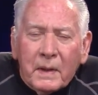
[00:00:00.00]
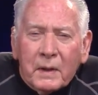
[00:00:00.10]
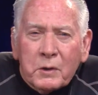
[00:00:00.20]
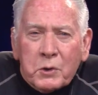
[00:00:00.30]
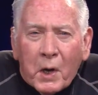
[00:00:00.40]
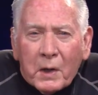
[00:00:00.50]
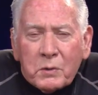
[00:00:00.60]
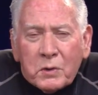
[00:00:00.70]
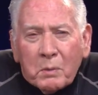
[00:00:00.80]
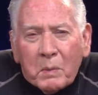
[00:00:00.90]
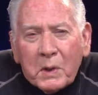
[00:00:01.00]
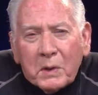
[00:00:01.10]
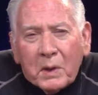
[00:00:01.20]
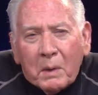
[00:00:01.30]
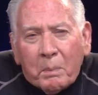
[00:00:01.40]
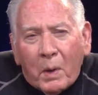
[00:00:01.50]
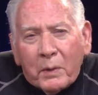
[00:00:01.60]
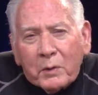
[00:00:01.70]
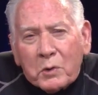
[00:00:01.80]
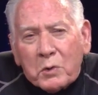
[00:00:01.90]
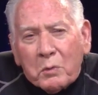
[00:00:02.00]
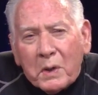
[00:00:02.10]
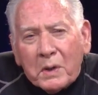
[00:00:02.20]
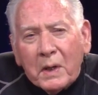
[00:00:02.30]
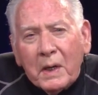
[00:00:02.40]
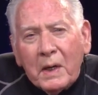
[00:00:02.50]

and chanced to meet upon the street